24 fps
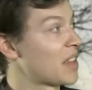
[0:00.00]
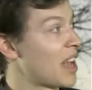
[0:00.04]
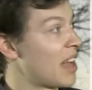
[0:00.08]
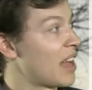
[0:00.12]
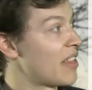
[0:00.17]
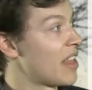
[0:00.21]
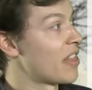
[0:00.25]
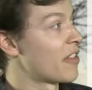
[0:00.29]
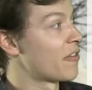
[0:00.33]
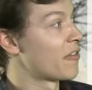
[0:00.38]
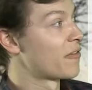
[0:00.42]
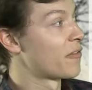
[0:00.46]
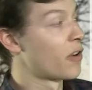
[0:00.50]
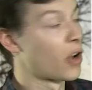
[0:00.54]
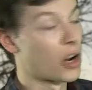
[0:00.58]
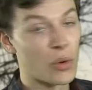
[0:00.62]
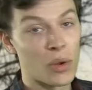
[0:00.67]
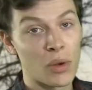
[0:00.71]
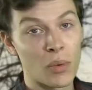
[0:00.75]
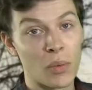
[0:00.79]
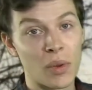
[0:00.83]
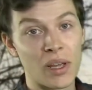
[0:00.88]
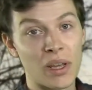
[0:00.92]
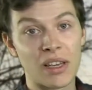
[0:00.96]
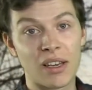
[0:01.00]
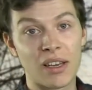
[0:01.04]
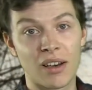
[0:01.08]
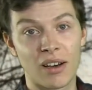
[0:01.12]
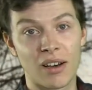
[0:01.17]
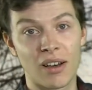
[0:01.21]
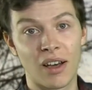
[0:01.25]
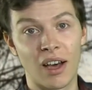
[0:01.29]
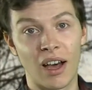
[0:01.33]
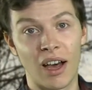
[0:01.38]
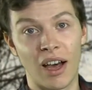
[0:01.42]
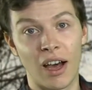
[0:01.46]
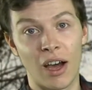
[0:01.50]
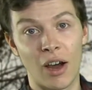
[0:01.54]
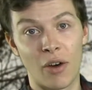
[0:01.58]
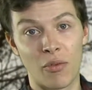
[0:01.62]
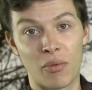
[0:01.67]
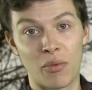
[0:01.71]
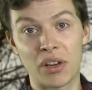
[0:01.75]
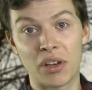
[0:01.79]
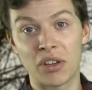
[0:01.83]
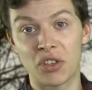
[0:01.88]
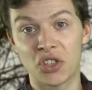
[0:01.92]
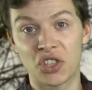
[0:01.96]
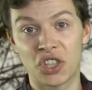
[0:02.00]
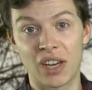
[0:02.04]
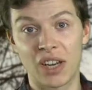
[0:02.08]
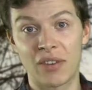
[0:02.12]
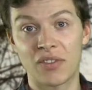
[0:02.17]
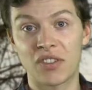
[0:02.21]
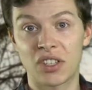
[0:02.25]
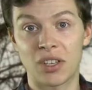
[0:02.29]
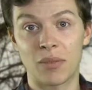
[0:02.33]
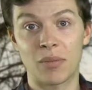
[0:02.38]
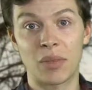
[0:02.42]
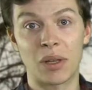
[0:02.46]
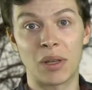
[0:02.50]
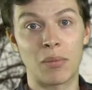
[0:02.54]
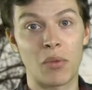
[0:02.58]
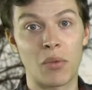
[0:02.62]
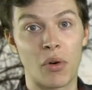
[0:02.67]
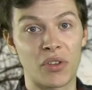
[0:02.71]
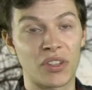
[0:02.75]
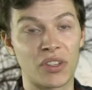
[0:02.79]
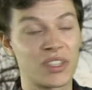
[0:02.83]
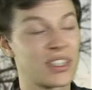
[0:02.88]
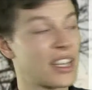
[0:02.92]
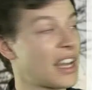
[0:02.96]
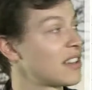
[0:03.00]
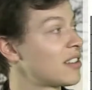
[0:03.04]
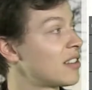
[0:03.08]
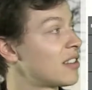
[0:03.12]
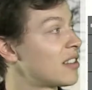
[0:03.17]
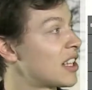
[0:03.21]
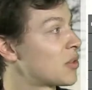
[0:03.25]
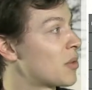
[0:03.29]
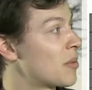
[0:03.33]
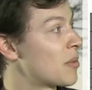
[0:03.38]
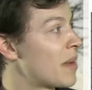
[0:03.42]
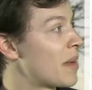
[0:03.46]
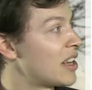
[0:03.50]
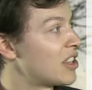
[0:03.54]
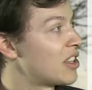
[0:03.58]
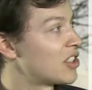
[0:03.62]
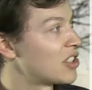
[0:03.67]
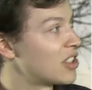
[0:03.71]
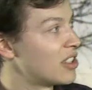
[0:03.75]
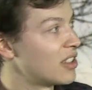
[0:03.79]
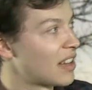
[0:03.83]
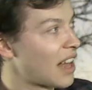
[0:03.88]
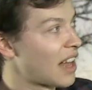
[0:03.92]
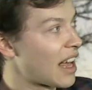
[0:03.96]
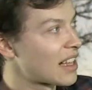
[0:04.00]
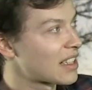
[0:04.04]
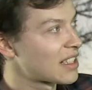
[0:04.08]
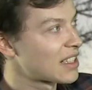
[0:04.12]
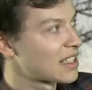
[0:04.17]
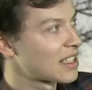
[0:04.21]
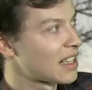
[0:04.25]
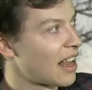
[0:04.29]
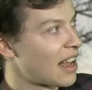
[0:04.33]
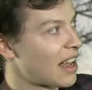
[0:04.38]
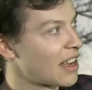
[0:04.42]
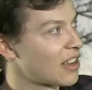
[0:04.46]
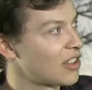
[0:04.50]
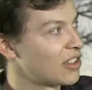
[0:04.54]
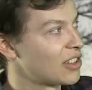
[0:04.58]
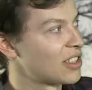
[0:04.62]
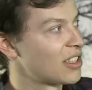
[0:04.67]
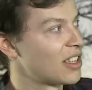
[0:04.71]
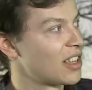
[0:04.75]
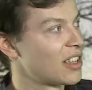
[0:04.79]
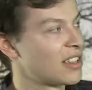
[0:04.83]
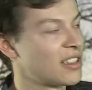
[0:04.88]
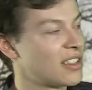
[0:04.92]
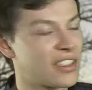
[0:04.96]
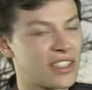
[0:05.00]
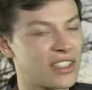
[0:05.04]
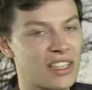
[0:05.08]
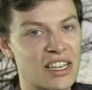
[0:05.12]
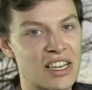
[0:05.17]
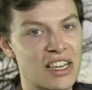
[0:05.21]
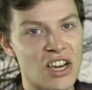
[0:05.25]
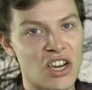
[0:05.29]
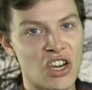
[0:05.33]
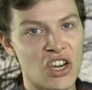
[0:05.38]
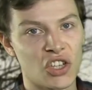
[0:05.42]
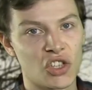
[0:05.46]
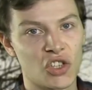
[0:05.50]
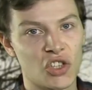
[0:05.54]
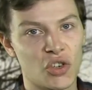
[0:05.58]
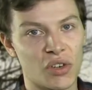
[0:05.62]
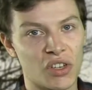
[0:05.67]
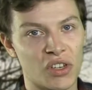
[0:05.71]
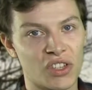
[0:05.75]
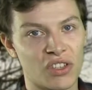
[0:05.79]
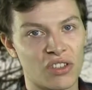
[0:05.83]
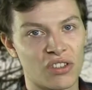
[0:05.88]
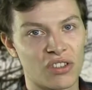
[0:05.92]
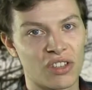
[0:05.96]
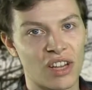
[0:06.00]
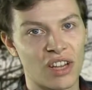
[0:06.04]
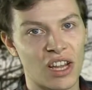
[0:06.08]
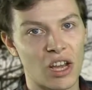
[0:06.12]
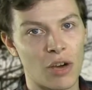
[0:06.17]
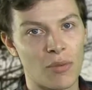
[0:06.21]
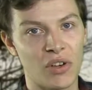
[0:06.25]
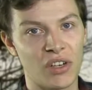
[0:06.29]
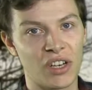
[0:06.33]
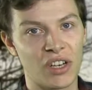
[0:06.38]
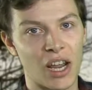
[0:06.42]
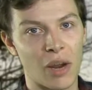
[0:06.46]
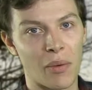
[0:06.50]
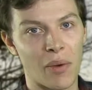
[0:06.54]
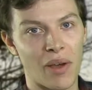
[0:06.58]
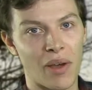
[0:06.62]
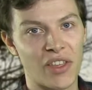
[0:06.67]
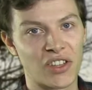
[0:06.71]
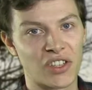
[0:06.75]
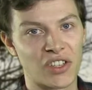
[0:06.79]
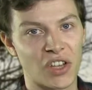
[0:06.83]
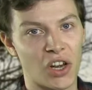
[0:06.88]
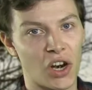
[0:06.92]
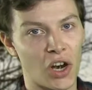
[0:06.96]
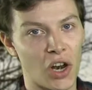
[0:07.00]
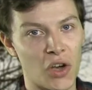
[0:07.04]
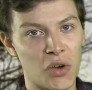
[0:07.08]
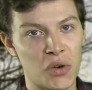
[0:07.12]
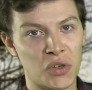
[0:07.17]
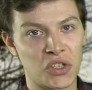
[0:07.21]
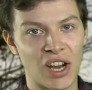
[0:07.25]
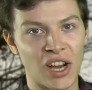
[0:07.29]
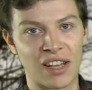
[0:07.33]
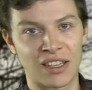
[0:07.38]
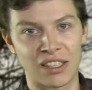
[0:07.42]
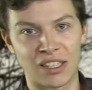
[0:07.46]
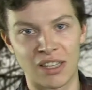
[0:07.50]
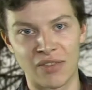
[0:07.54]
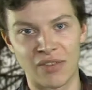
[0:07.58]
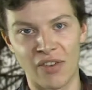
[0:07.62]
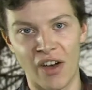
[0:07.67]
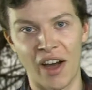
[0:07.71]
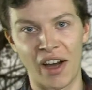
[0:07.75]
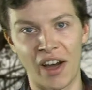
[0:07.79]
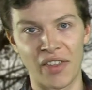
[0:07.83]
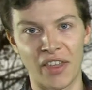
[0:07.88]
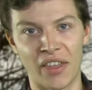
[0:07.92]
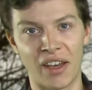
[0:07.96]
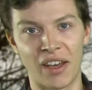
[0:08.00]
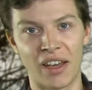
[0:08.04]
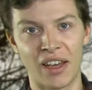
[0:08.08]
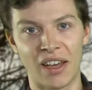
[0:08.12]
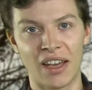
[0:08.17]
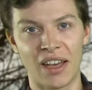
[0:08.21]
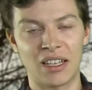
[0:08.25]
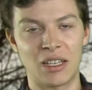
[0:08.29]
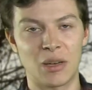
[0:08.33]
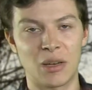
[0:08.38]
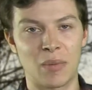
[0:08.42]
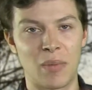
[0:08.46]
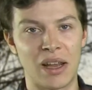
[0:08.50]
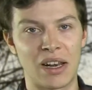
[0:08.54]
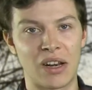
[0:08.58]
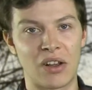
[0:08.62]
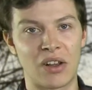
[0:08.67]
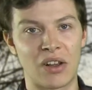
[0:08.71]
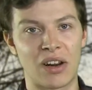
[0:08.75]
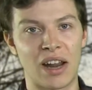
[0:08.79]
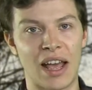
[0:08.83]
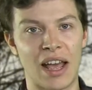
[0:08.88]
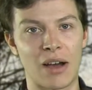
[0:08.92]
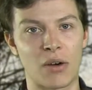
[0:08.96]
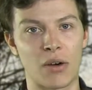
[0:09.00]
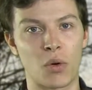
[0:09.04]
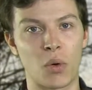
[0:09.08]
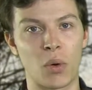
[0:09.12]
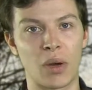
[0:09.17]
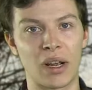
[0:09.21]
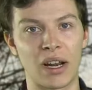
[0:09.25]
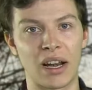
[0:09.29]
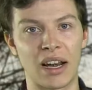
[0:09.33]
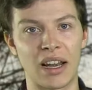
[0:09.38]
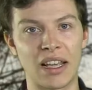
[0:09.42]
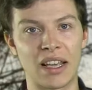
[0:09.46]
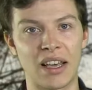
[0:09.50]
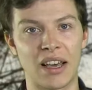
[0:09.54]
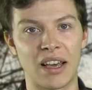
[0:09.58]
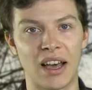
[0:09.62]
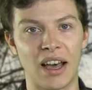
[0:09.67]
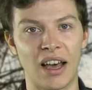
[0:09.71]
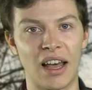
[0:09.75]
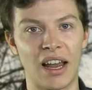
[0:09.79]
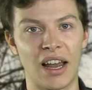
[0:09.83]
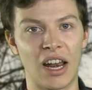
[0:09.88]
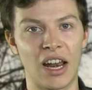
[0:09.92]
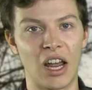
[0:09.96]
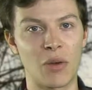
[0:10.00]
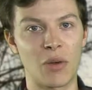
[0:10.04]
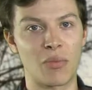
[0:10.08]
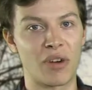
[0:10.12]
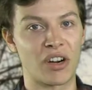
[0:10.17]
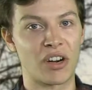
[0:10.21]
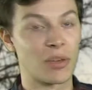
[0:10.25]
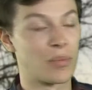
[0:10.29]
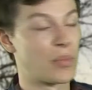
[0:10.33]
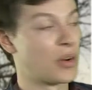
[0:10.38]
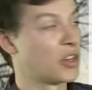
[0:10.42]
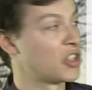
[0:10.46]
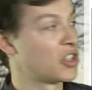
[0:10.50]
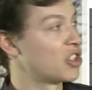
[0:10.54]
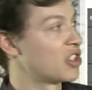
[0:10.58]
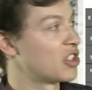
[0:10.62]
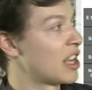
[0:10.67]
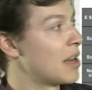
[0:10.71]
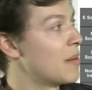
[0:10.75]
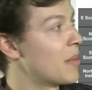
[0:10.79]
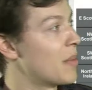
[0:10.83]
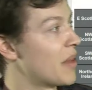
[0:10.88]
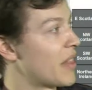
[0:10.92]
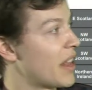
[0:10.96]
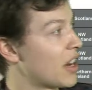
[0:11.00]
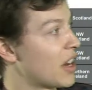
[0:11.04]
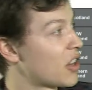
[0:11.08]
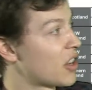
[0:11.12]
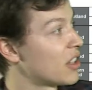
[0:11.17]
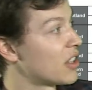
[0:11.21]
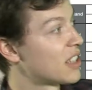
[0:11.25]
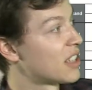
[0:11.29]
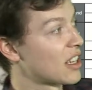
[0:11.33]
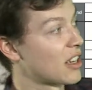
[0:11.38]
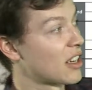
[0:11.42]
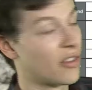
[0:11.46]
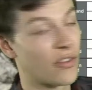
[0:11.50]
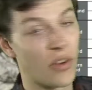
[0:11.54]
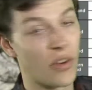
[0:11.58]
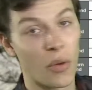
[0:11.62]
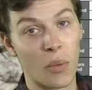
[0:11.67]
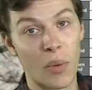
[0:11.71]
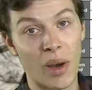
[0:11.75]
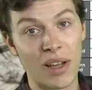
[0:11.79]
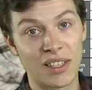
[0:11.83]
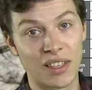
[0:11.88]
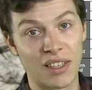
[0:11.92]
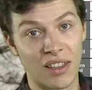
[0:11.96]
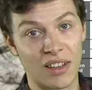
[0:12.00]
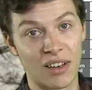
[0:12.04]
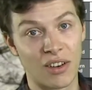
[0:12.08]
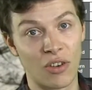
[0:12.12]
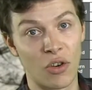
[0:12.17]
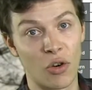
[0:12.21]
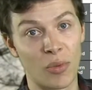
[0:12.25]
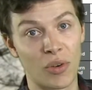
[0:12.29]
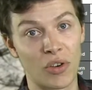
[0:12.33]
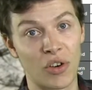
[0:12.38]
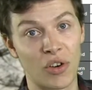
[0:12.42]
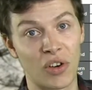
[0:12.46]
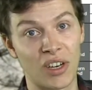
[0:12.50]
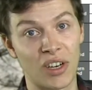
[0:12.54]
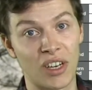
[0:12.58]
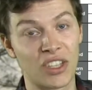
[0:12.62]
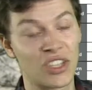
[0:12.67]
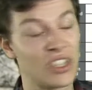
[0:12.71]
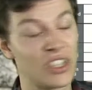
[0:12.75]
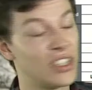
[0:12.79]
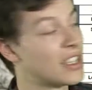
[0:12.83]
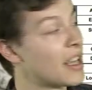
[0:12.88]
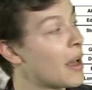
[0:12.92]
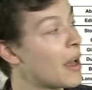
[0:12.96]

And then the following week, a real shift to something more unsettled, as we mentioned, that slight uncertainty during Sunday or Monday where there's a low chance of either, depending on how quickly low pressure pushes in, but then a good signal for wetter than normal conditions.